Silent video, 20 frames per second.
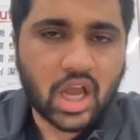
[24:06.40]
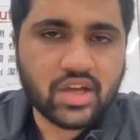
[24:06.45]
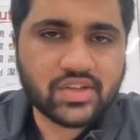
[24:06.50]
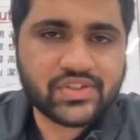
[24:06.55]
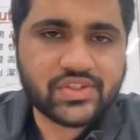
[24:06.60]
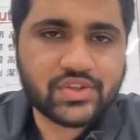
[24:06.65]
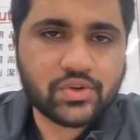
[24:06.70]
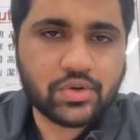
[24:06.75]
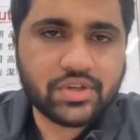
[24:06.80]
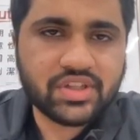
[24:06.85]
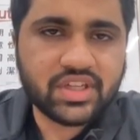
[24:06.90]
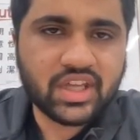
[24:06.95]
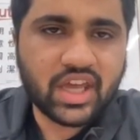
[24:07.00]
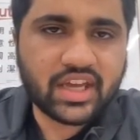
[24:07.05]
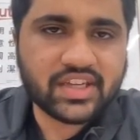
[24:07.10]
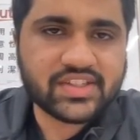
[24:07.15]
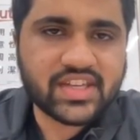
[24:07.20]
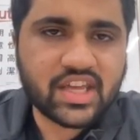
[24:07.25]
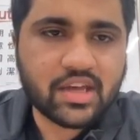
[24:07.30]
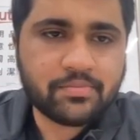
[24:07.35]
So, in the
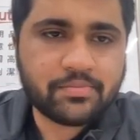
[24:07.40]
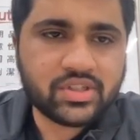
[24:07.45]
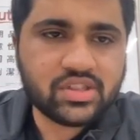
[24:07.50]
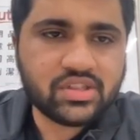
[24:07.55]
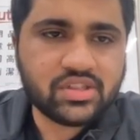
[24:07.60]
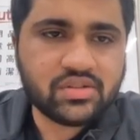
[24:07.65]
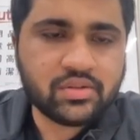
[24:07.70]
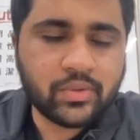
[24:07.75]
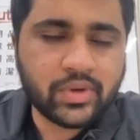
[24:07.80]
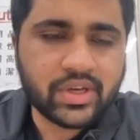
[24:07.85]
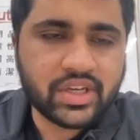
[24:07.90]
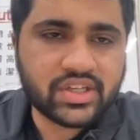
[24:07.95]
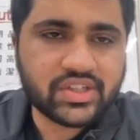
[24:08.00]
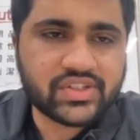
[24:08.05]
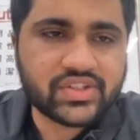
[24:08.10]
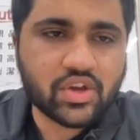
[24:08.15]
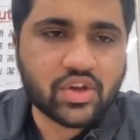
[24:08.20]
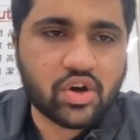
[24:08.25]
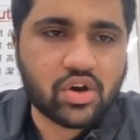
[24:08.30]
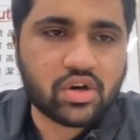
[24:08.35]
example we
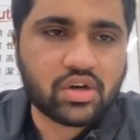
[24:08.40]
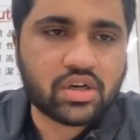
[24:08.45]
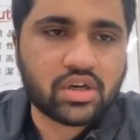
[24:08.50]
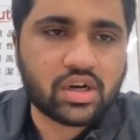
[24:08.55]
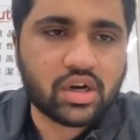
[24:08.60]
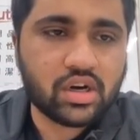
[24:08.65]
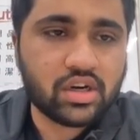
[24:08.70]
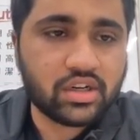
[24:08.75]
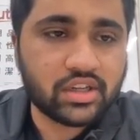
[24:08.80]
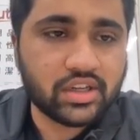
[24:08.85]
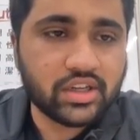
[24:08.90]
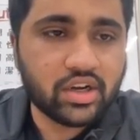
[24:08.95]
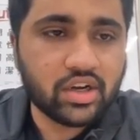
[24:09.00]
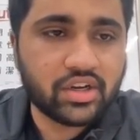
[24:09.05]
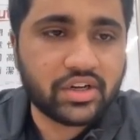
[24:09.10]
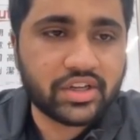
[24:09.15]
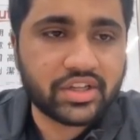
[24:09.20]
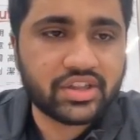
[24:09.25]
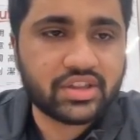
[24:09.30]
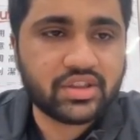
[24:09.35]
saw earlier
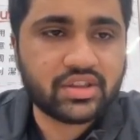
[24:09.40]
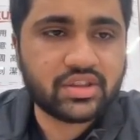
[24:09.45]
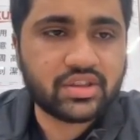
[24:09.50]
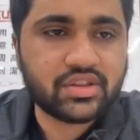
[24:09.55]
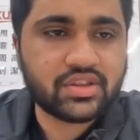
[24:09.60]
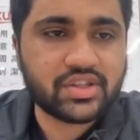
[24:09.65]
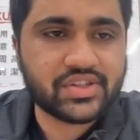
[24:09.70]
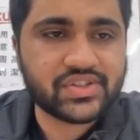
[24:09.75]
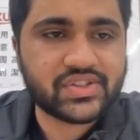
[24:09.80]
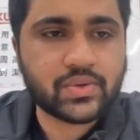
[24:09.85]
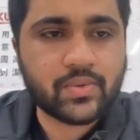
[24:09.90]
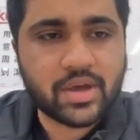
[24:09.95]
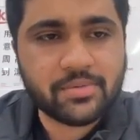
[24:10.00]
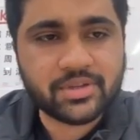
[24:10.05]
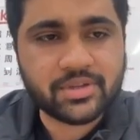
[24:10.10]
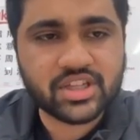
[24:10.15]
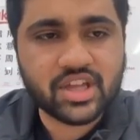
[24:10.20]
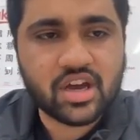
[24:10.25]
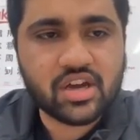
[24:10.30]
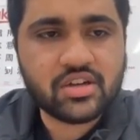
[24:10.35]
in this
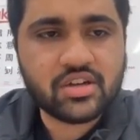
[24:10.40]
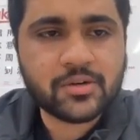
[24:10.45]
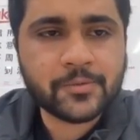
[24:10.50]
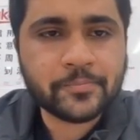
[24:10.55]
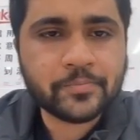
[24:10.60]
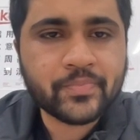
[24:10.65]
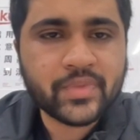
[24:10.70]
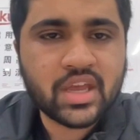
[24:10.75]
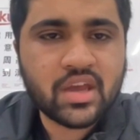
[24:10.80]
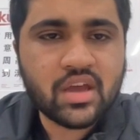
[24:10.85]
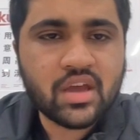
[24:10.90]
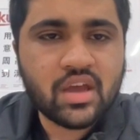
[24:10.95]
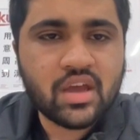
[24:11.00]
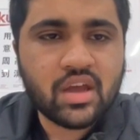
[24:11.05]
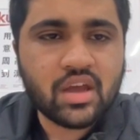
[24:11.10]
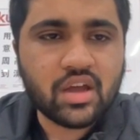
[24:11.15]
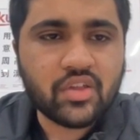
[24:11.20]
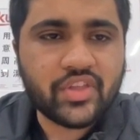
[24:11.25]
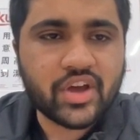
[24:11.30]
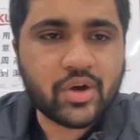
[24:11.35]
webinar,
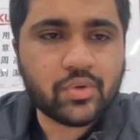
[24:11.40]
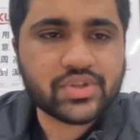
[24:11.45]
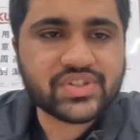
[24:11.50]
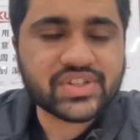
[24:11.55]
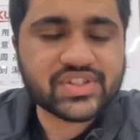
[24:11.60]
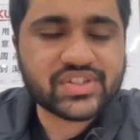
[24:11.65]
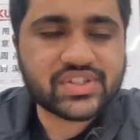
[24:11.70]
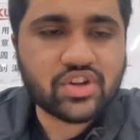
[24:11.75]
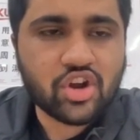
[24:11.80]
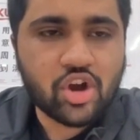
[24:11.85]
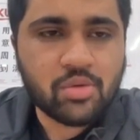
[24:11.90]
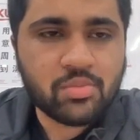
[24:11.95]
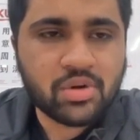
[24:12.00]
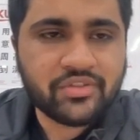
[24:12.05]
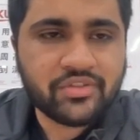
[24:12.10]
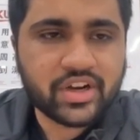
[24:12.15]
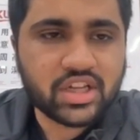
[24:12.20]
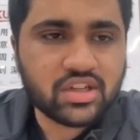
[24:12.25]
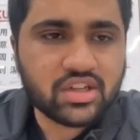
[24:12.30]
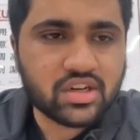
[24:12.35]
there was a storm of
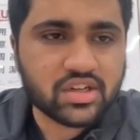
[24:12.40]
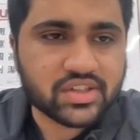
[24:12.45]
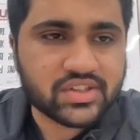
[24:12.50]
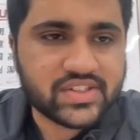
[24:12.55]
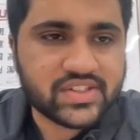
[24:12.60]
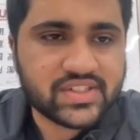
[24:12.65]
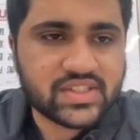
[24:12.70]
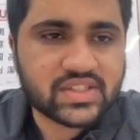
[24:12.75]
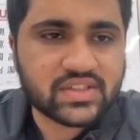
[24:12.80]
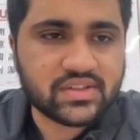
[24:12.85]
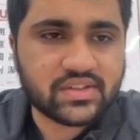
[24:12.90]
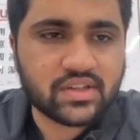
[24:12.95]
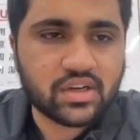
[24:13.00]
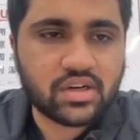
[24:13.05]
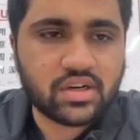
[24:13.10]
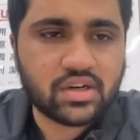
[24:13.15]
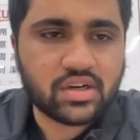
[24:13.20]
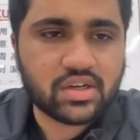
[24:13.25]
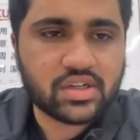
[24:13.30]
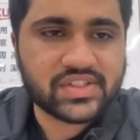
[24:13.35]
alerts.
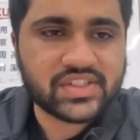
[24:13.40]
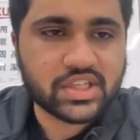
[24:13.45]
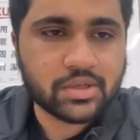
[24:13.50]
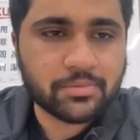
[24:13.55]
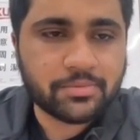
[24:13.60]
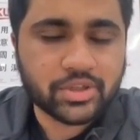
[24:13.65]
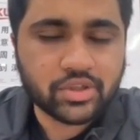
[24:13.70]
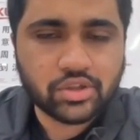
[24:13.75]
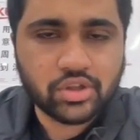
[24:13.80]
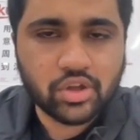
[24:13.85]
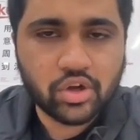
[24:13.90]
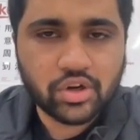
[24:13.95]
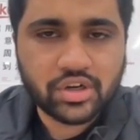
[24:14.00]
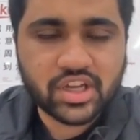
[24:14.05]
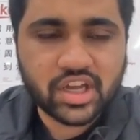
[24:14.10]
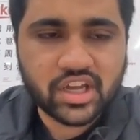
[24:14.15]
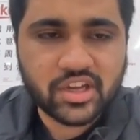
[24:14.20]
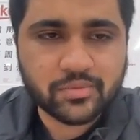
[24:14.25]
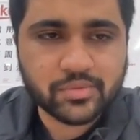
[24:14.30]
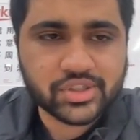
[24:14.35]
The CPU load
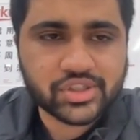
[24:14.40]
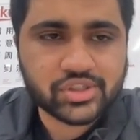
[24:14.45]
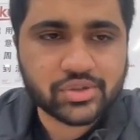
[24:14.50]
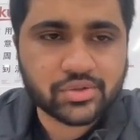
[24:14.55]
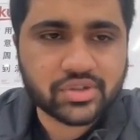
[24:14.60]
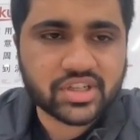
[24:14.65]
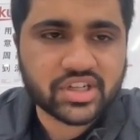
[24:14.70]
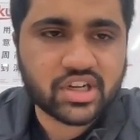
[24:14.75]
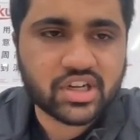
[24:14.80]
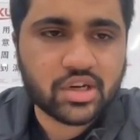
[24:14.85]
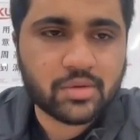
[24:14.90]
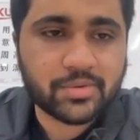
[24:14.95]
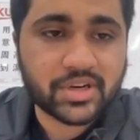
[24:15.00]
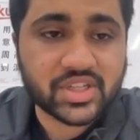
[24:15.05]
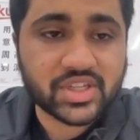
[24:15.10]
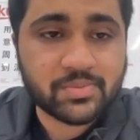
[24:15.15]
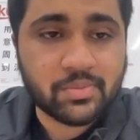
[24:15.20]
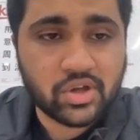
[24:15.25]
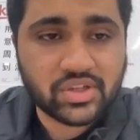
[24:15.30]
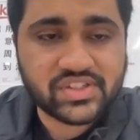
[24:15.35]
time was shooting up,
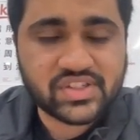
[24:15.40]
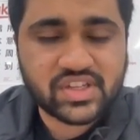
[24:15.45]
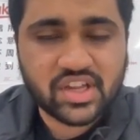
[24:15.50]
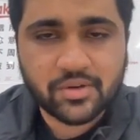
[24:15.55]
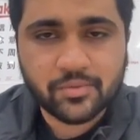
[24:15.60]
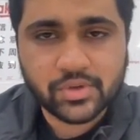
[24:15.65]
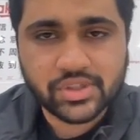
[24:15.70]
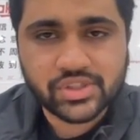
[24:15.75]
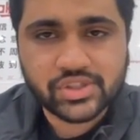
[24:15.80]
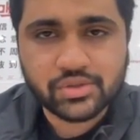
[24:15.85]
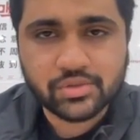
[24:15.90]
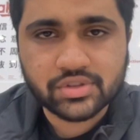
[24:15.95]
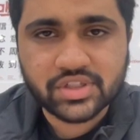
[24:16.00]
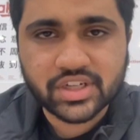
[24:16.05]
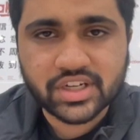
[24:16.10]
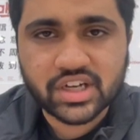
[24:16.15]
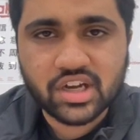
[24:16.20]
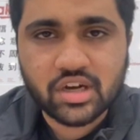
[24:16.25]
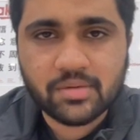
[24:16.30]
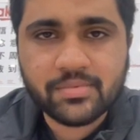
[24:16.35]
response time was shooting
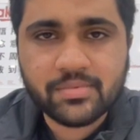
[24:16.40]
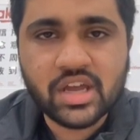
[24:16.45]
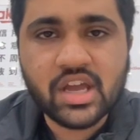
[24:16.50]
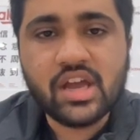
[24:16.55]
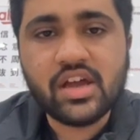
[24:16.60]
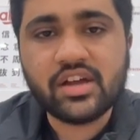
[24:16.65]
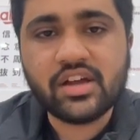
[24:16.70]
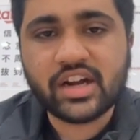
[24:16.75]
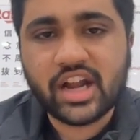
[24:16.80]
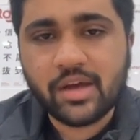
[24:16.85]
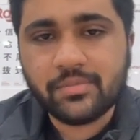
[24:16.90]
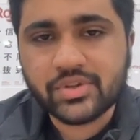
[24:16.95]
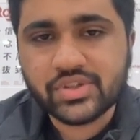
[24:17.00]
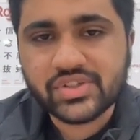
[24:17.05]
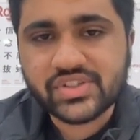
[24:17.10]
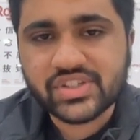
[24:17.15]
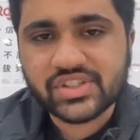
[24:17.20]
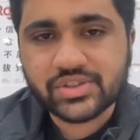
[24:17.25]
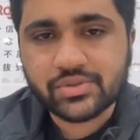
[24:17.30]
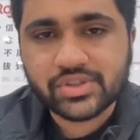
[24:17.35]
up, RAM
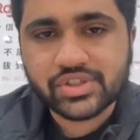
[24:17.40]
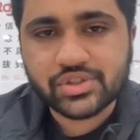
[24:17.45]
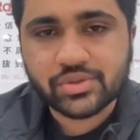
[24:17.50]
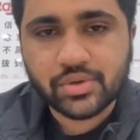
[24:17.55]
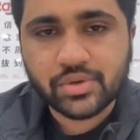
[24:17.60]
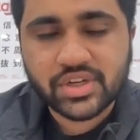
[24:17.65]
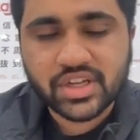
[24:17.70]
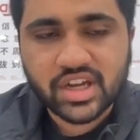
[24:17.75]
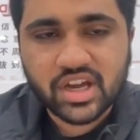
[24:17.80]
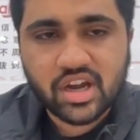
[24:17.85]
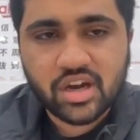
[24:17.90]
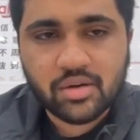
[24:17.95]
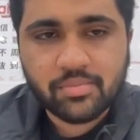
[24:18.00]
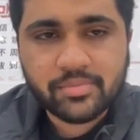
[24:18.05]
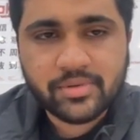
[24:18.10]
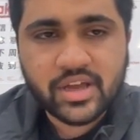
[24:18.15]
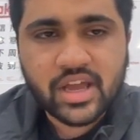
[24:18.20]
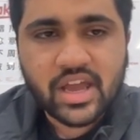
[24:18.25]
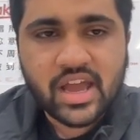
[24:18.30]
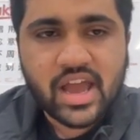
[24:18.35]
usage was shooting up,
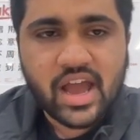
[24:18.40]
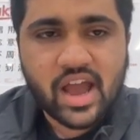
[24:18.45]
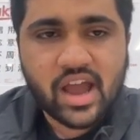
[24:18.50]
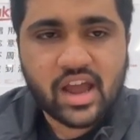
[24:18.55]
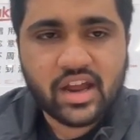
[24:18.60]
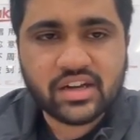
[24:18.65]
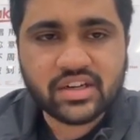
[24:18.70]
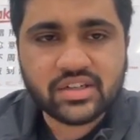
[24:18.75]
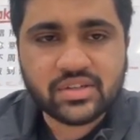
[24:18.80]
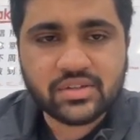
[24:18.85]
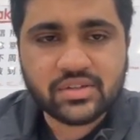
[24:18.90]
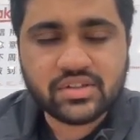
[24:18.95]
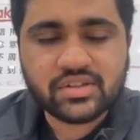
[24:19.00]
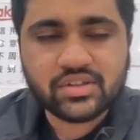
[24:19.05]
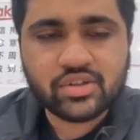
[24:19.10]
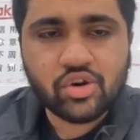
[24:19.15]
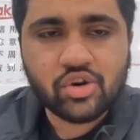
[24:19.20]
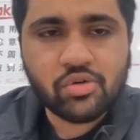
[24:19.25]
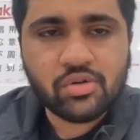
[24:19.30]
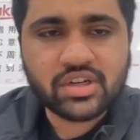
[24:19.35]
and
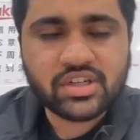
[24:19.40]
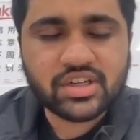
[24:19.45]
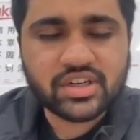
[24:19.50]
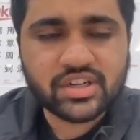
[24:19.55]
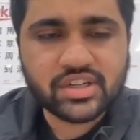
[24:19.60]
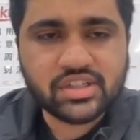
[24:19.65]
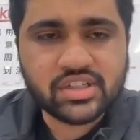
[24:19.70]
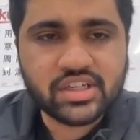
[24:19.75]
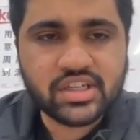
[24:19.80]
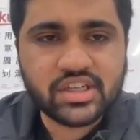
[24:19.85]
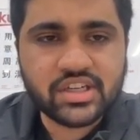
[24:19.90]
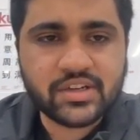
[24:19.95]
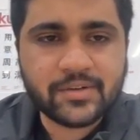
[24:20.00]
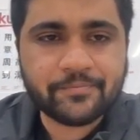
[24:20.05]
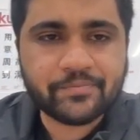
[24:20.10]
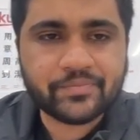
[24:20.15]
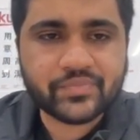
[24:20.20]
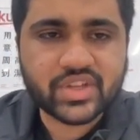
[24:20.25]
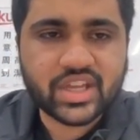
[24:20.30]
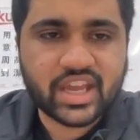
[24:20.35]
no one really
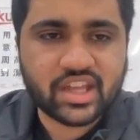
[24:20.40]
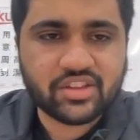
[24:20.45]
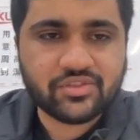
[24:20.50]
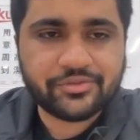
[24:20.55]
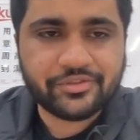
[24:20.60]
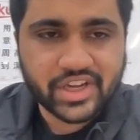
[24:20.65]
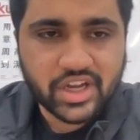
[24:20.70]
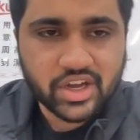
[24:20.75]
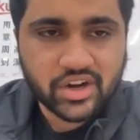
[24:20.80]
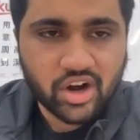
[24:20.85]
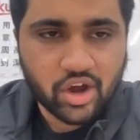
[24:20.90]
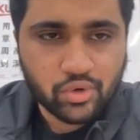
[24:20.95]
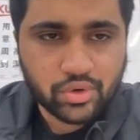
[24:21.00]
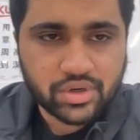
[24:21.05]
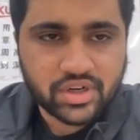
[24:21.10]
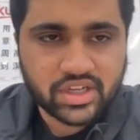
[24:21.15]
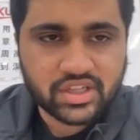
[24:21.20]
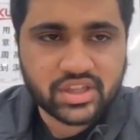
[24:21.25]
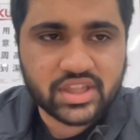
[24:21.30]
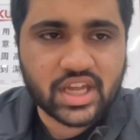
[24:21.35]
can figure out
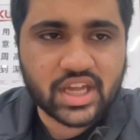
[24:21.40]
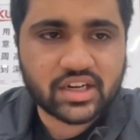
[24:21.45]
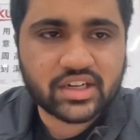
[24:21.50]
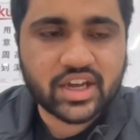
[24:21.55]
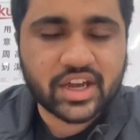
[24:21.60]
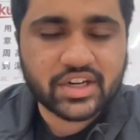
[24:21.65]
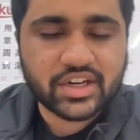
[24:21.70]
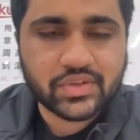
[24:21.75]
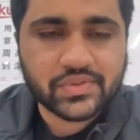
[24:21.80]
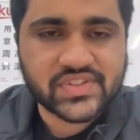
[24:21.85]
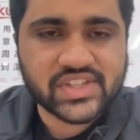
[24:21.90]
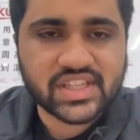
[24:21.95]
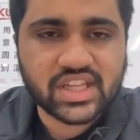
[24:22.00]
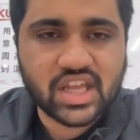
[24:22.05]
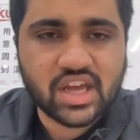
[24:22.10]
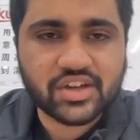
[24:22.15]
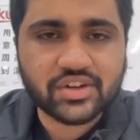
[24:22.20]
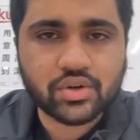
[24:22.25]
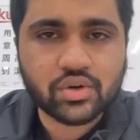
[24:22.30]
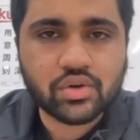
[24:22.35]
in that kind of
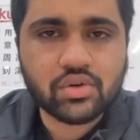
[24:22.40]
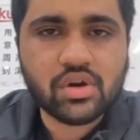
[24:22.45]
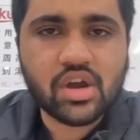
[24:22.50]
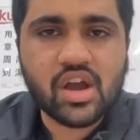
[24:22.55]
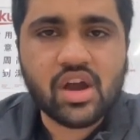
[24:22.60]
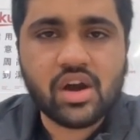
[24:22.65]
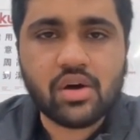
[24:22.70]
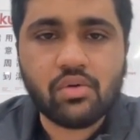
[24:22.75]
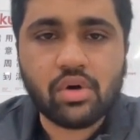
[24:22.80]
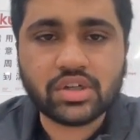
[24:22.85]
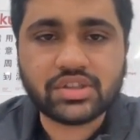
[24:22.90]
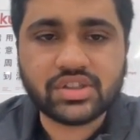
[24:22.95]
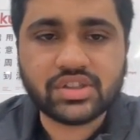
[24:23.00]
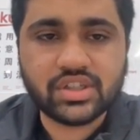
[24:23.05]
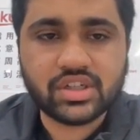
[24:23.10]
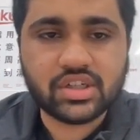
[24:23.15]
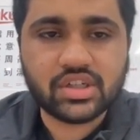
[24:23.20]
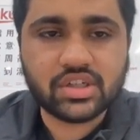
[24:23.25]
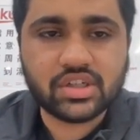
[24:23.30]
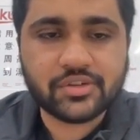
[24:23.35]
scenario what
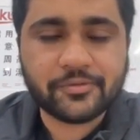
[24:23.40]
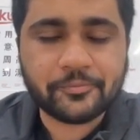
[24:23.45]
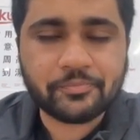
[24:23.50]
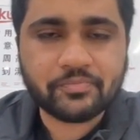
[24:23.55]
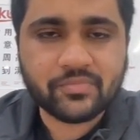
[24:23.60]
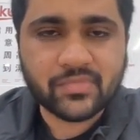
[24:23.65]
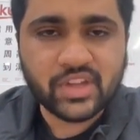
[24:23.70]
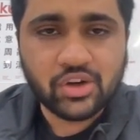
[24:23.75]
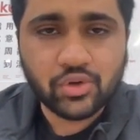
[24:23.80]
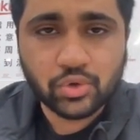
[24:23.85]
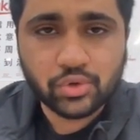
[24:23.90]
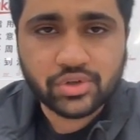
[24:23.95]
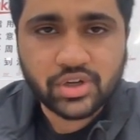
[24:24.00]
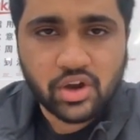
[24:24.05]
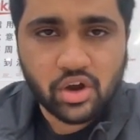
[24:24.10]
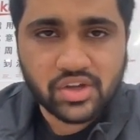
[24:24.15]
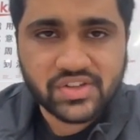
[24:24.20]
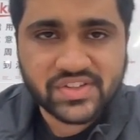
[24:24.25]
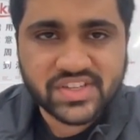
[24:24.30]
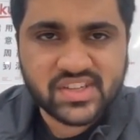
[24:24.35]
the root
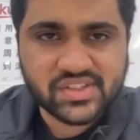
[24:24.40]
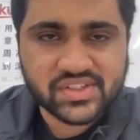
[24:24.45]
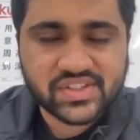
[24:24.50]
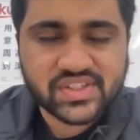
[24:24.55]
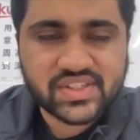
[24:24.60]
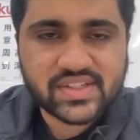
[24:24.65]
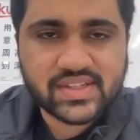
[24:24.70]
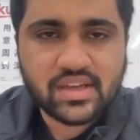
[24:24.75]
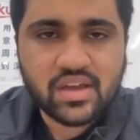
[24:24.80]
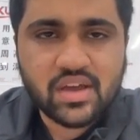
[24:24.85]
cause is.